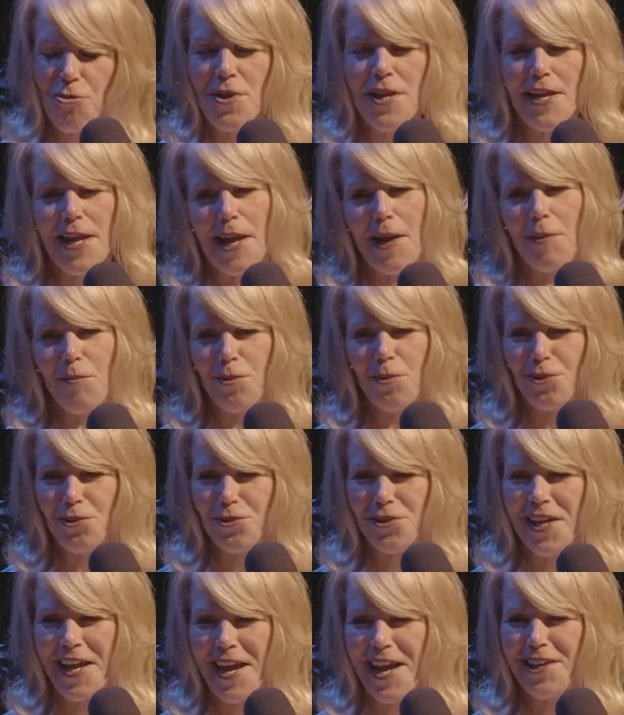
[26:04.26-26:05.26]
preamble
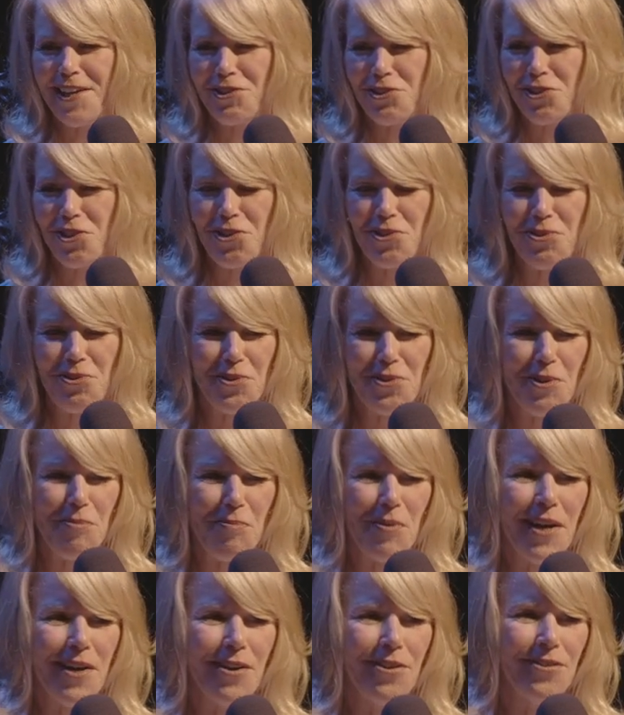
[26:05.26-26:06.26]
to ask you
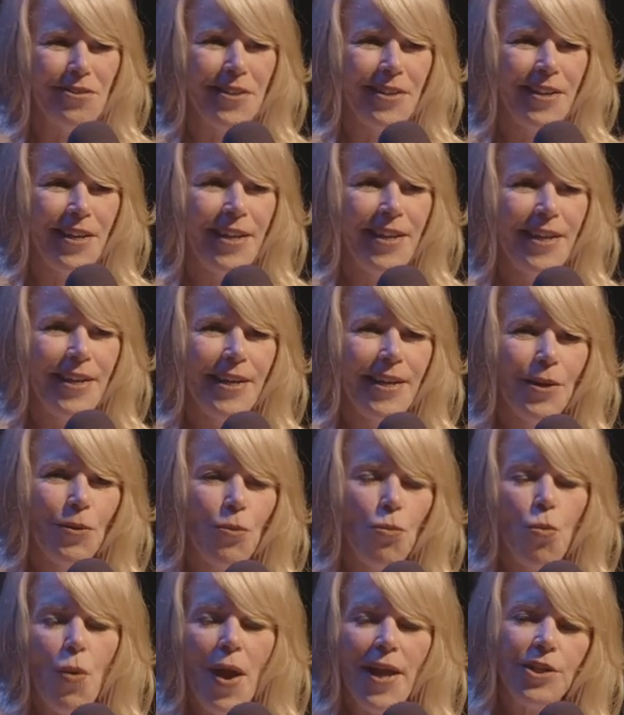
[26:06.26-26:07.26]
about
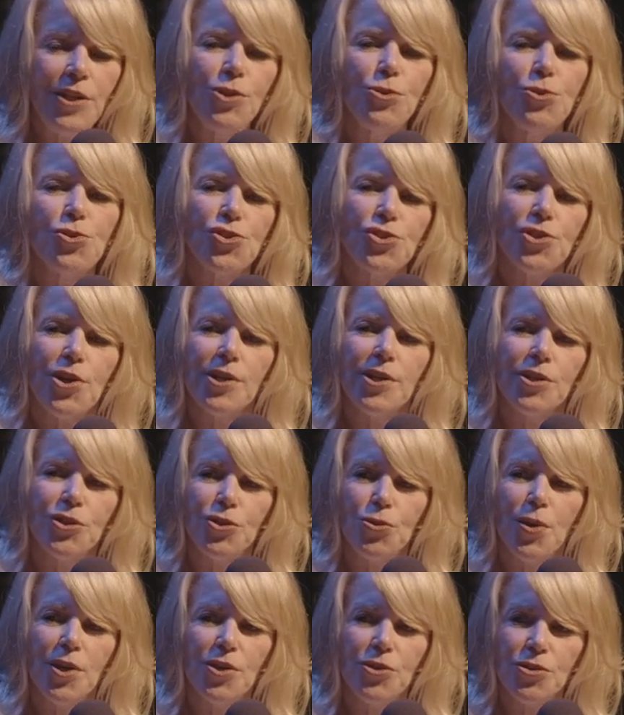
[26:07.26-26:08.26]
when you started
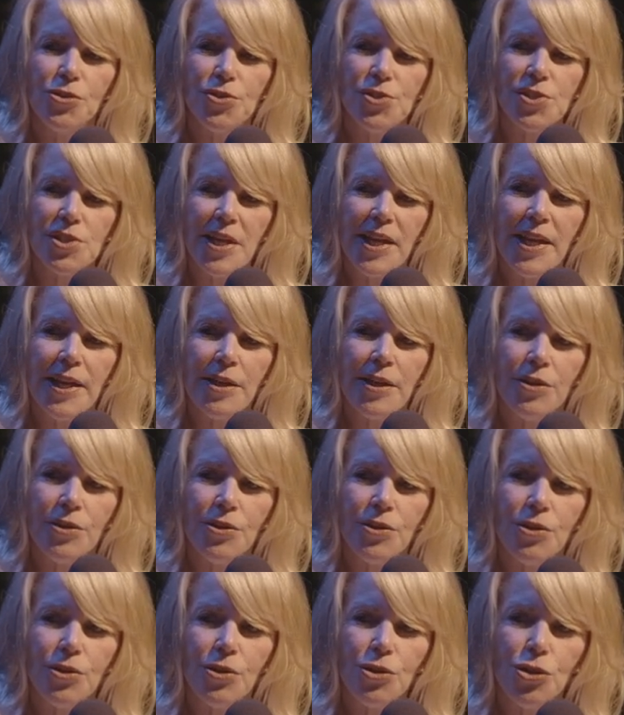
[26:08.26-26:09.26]
to
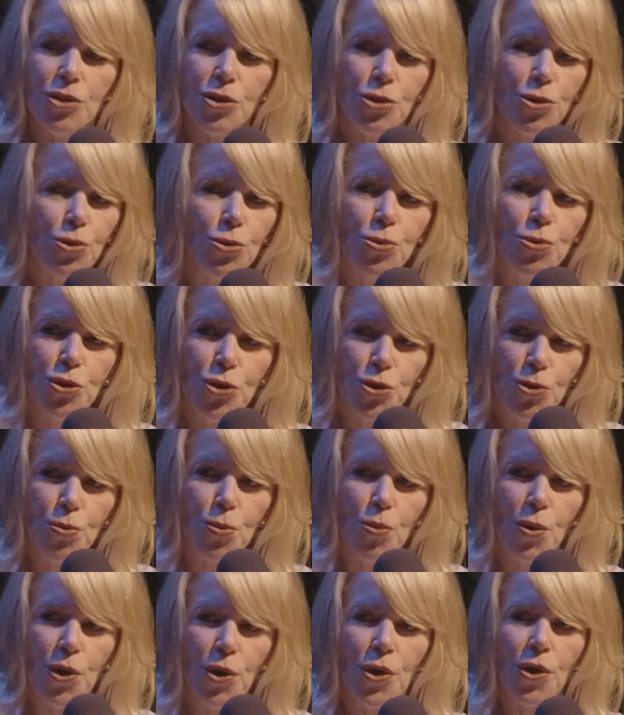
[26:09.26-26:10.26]
understand who you
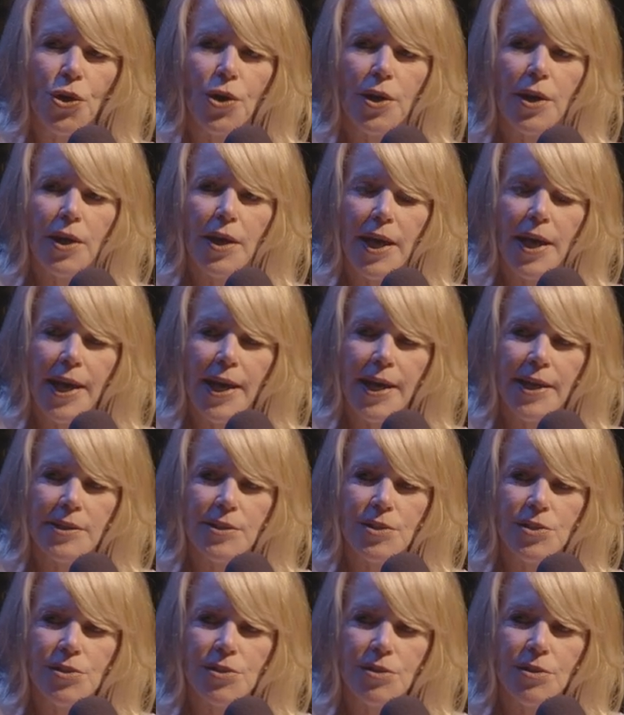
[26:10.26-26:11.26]
were
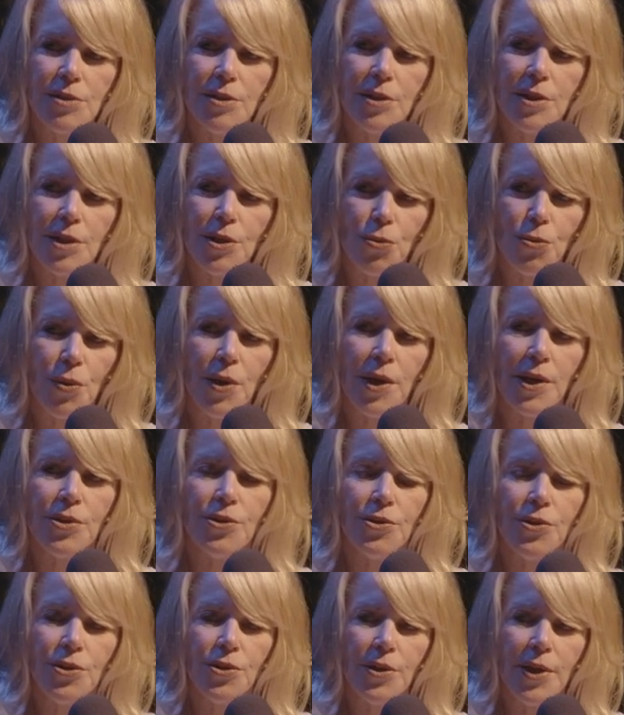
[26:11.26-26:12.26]
as a
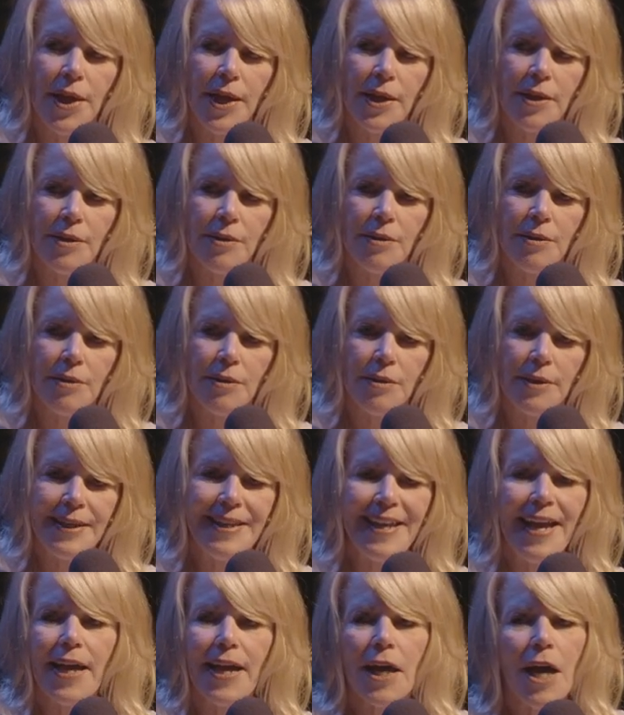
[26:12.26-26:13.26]
writer and
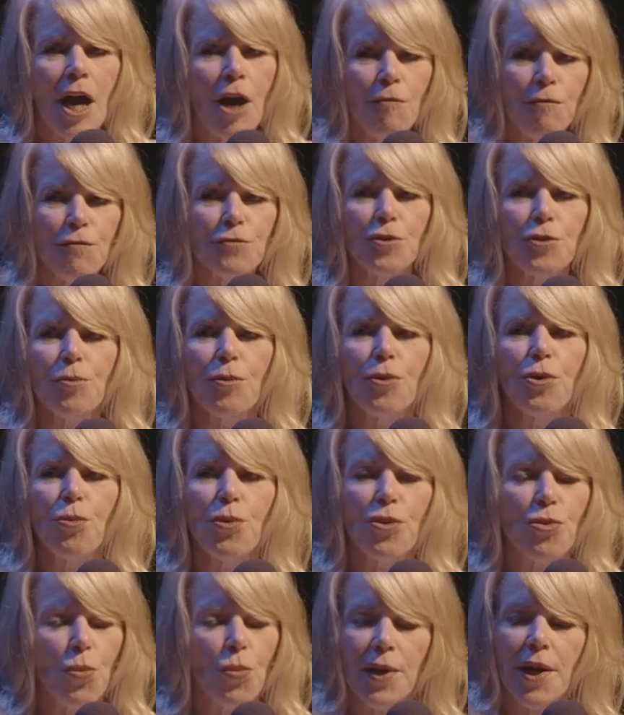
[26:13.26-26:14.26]
get comfortable
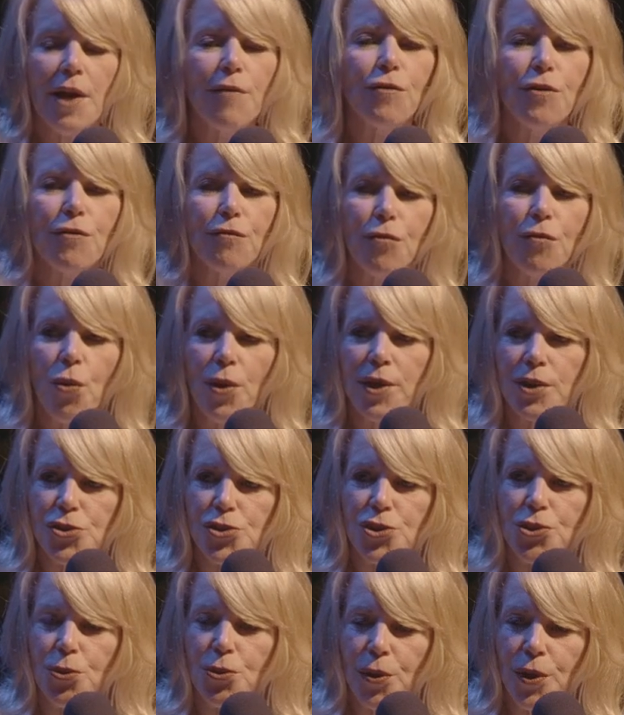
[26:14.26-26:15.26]
with whatever
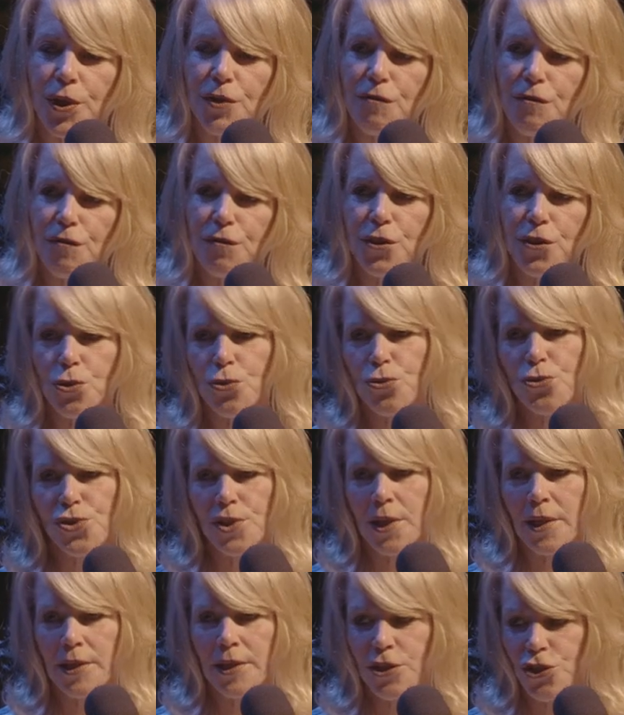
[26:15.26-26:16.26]
voice you were
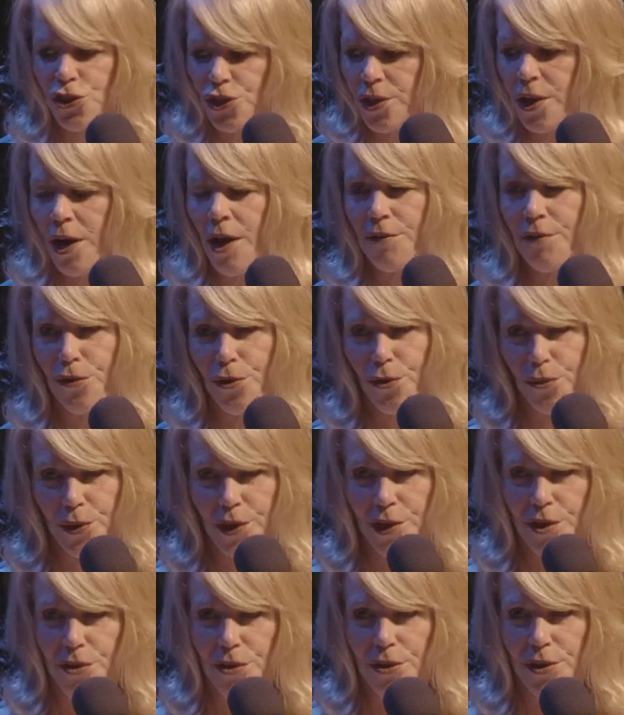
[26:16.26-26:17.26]
infusing each novel
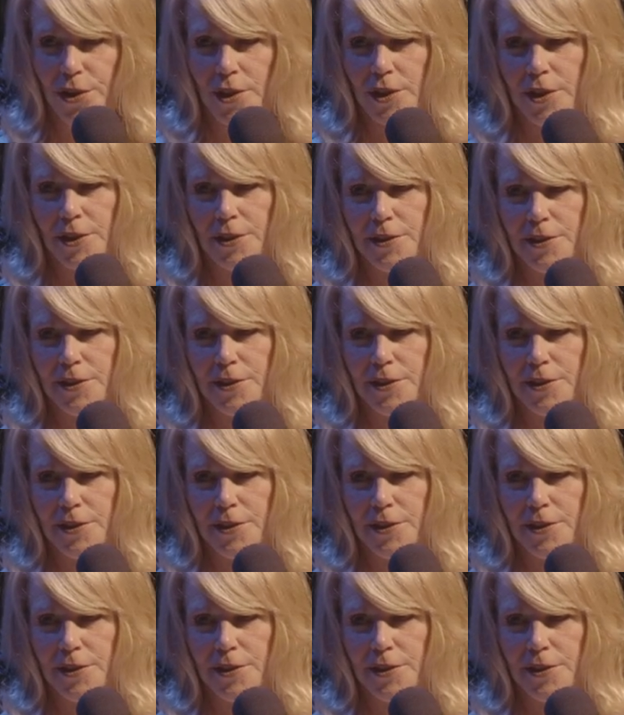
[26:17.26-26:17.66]
with.